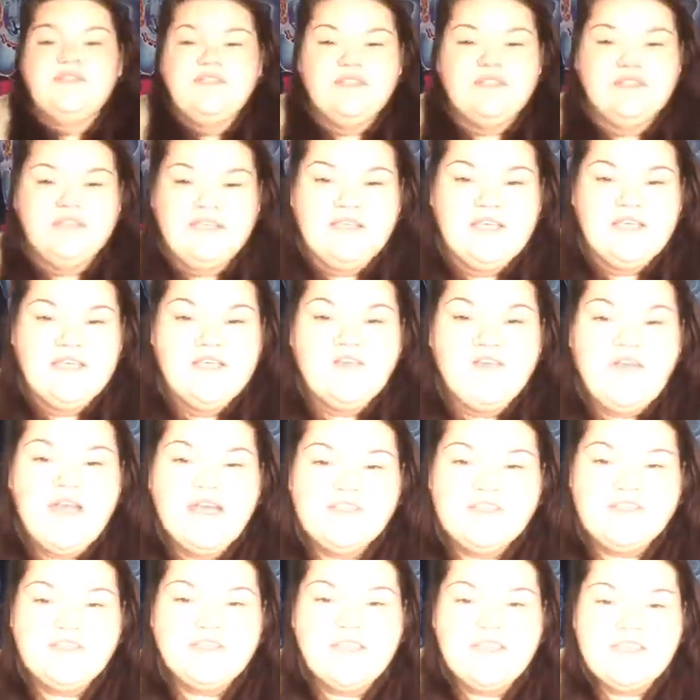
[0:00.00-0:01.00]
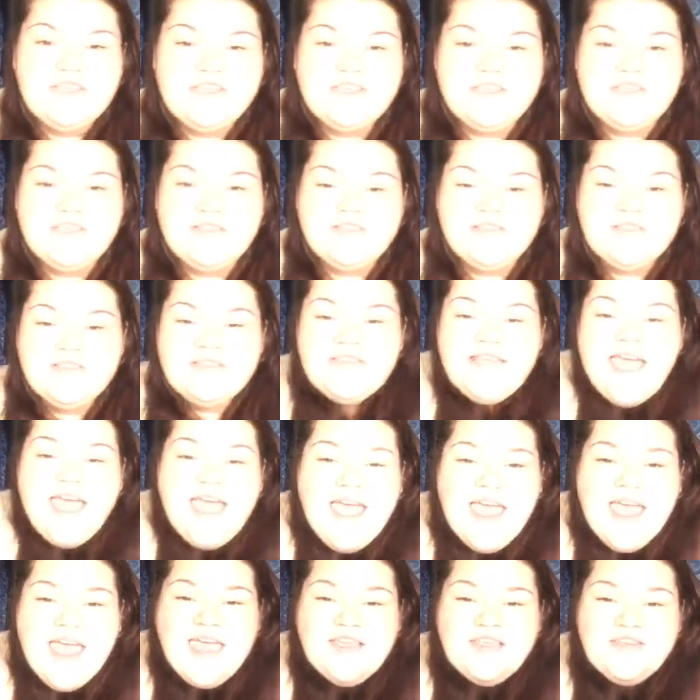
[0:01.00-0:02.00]
congratulations.
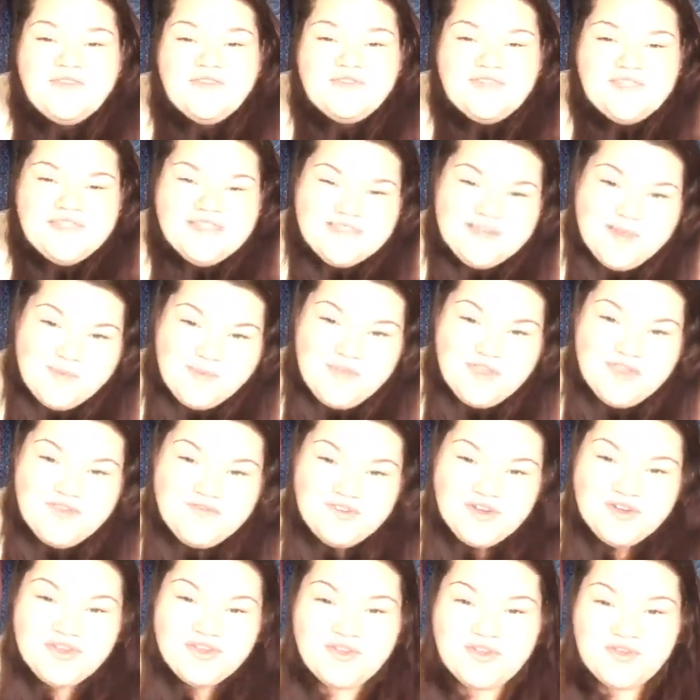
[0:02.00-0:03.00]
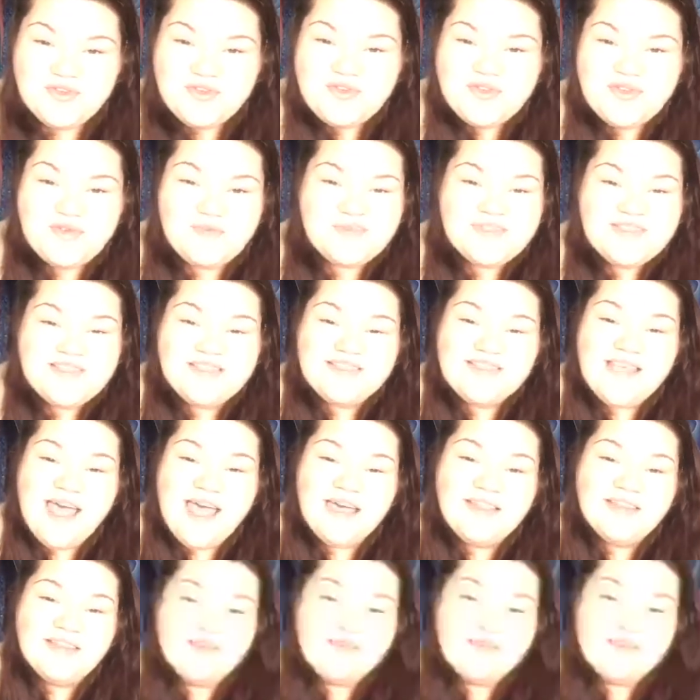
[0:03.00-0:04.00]
Yay, you did something for you that was
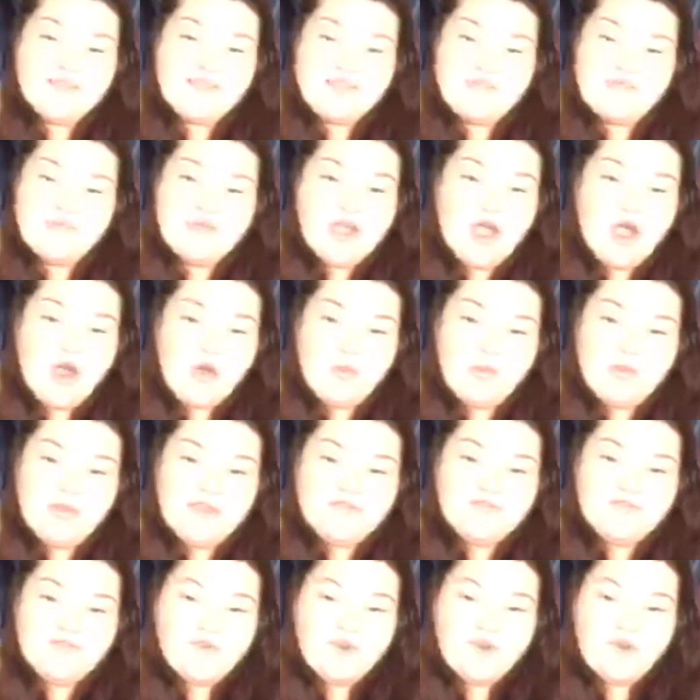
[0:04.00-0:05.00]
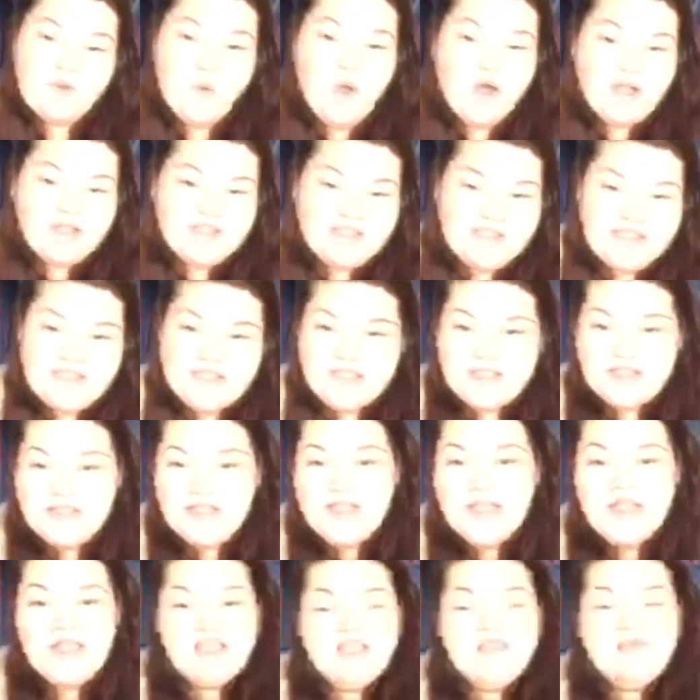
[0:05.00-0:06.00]
exactly what you'd been hoping for, wanting.
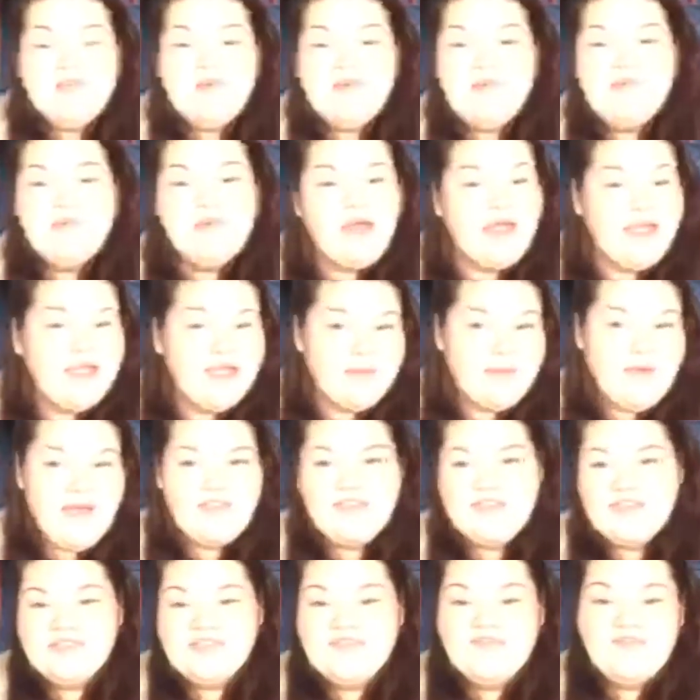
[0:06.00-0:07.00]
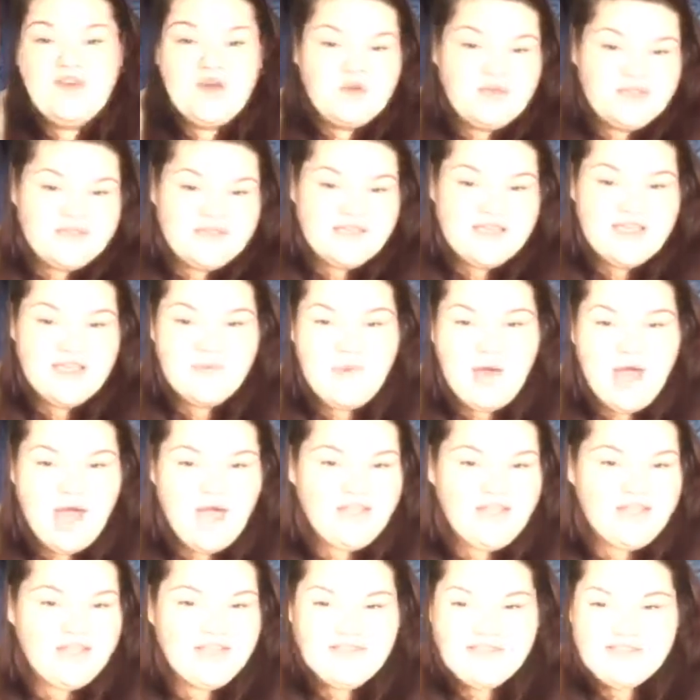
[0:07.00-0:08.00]
You've been praying about this, focusing upon
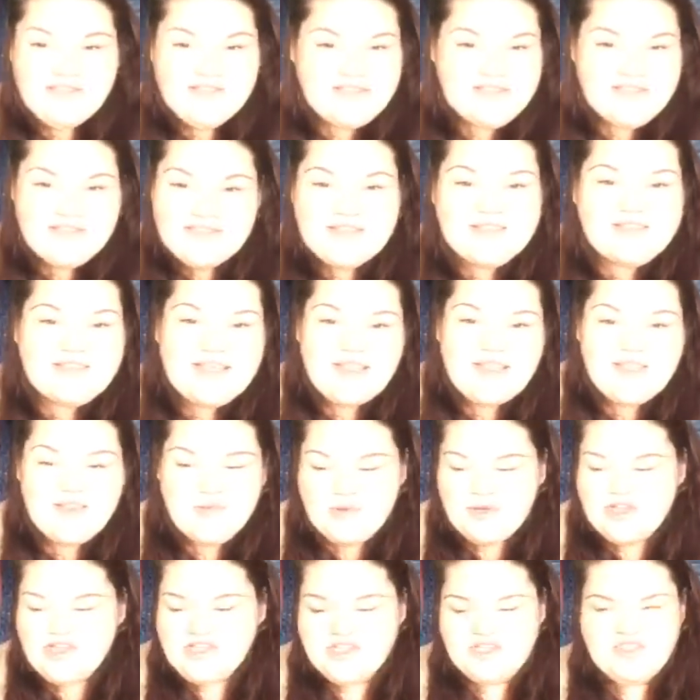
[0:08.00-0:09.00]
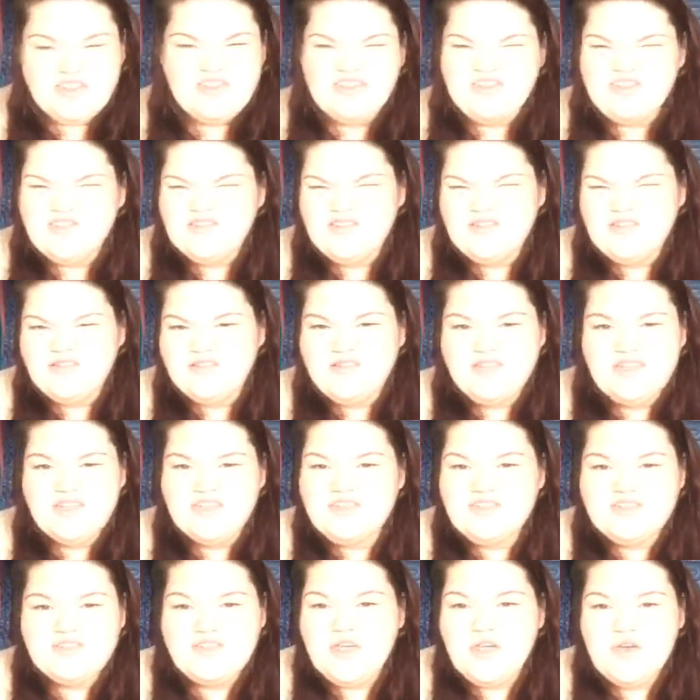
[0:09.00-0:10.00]
it. This is a celebration. There's
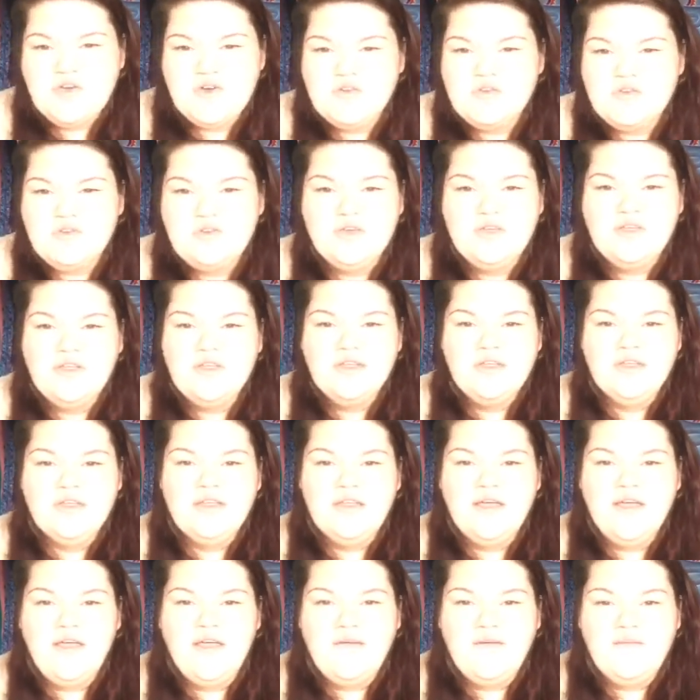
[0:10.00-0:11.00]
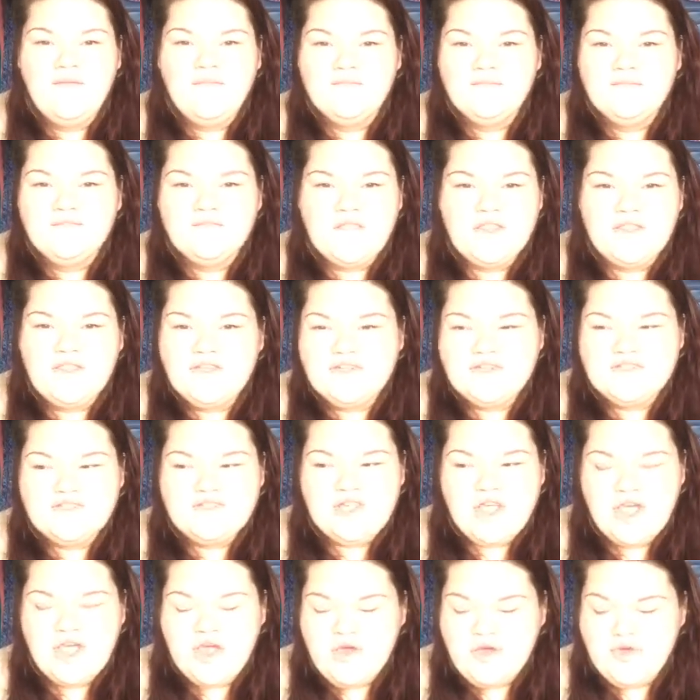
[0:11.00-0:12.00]
no
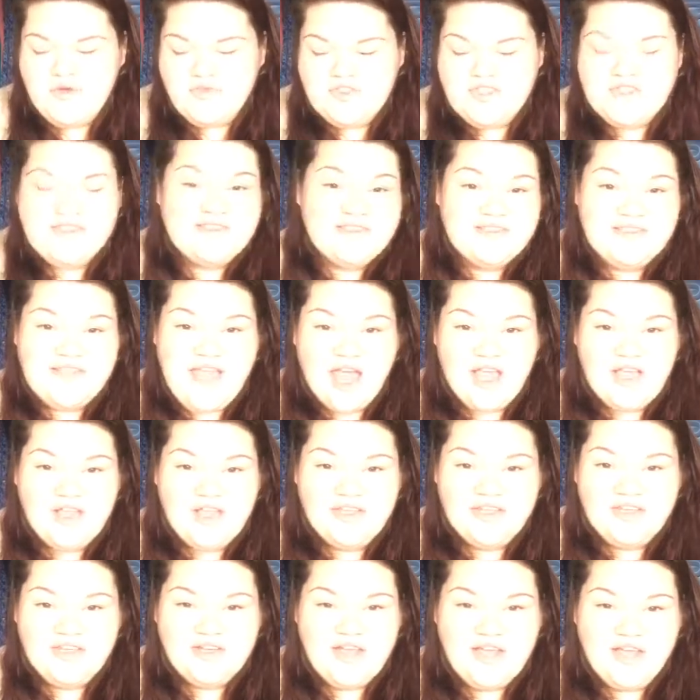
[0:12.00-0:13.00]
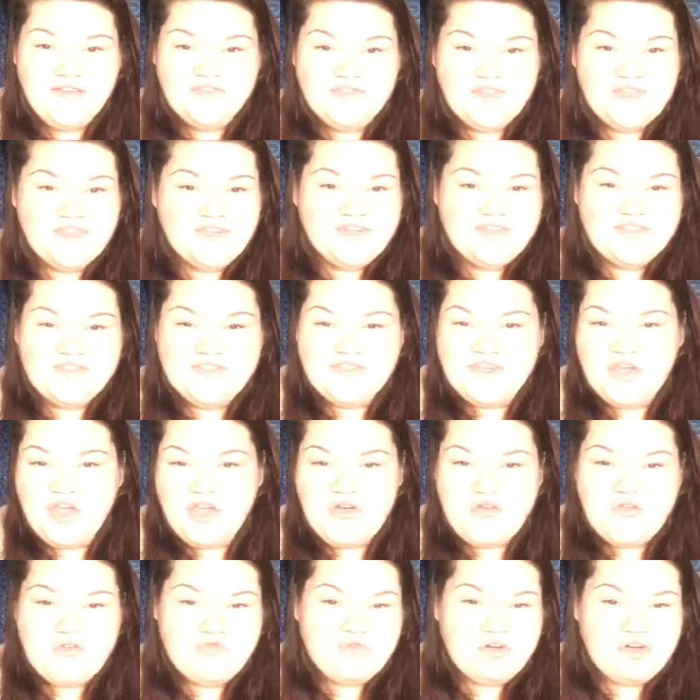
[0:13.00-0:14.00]
this is not good enough. There's
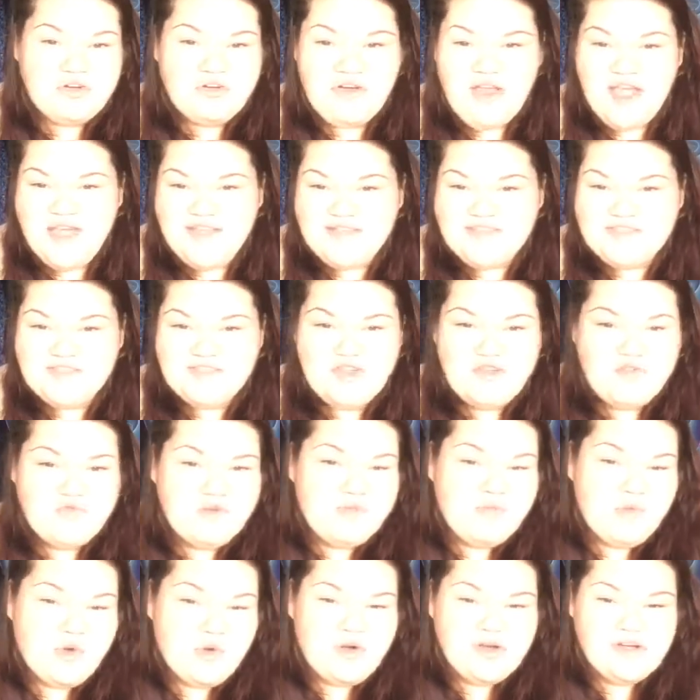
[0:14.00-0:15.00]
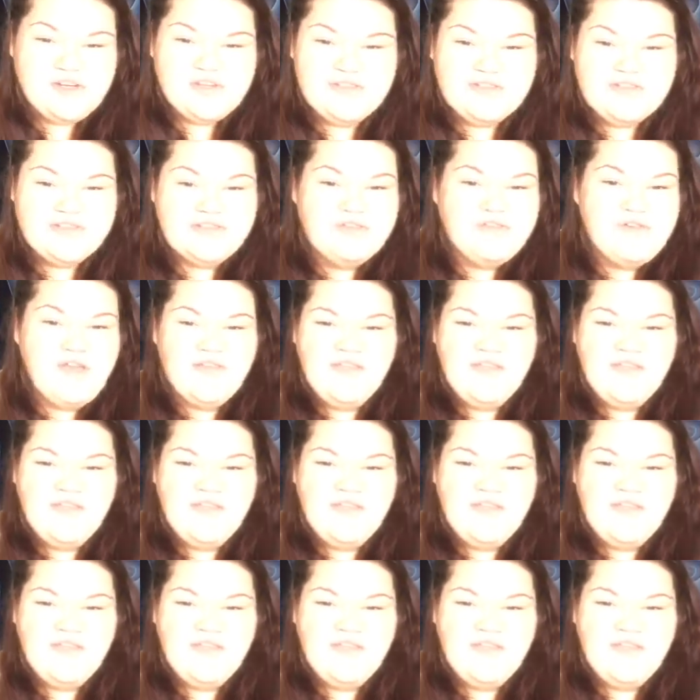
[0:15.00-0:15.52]
no regrets, no remorse, no nothing.